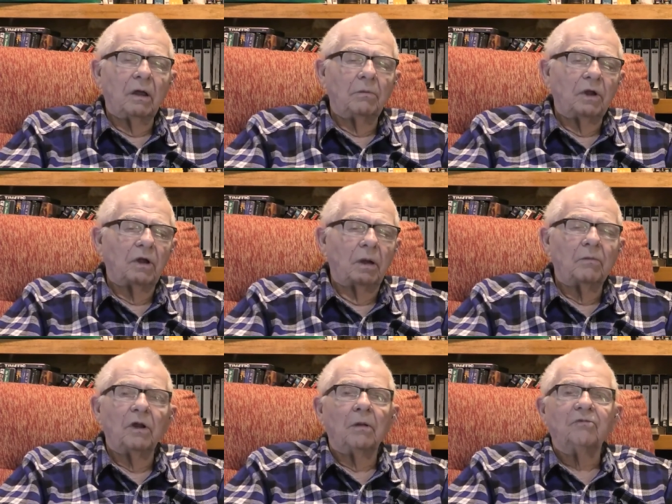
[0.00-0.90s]
can
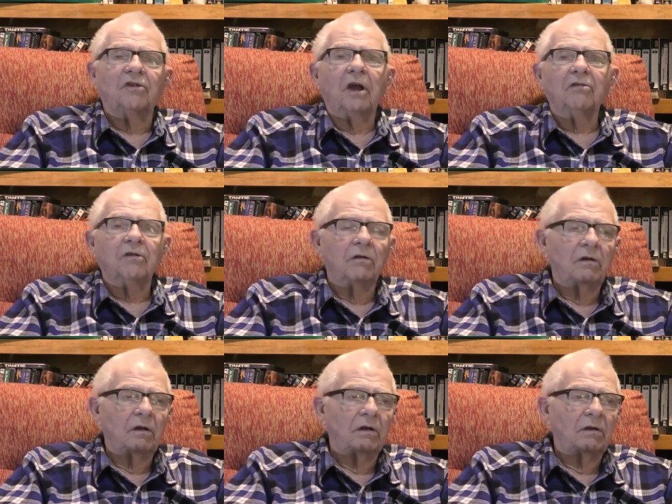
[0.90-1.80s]
become an
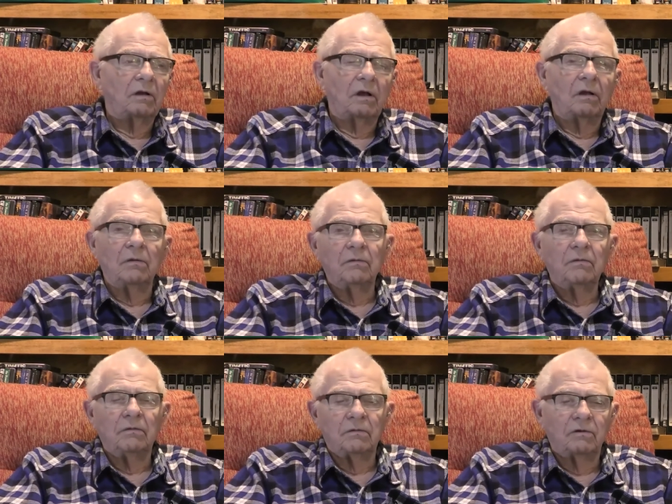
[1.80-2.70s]
obsession, and
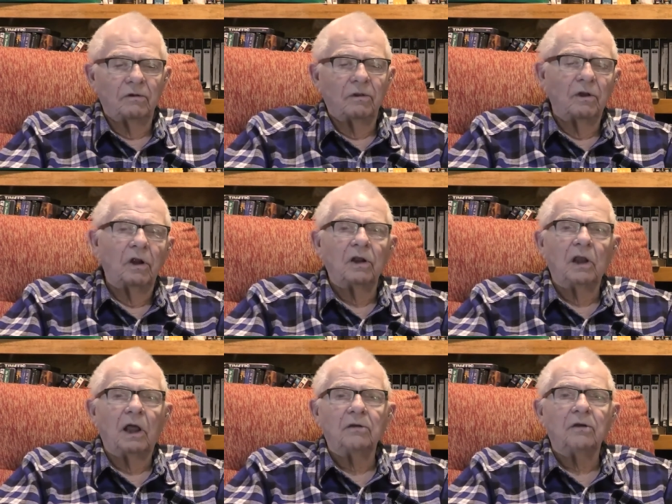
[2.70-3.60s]
to the
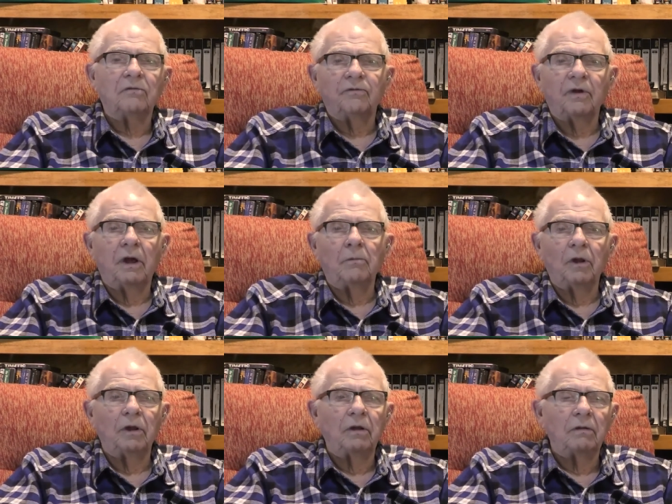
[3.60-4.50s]
neglect of
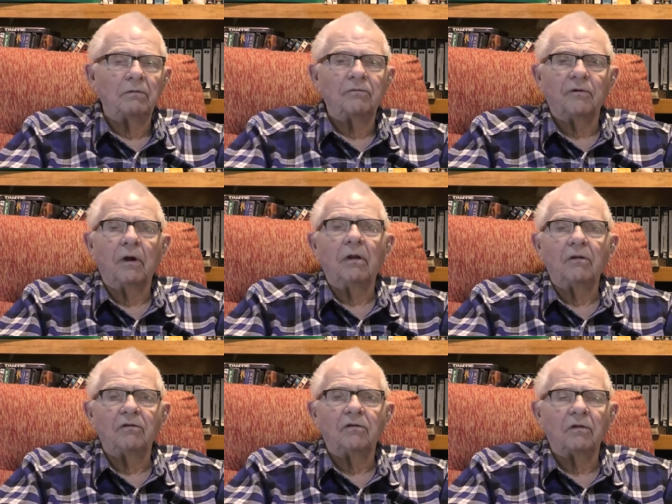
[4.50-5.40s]
family and
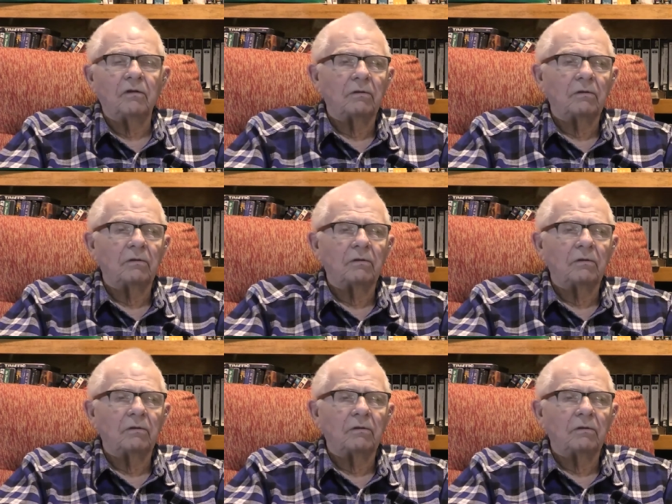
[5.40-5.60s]
friends,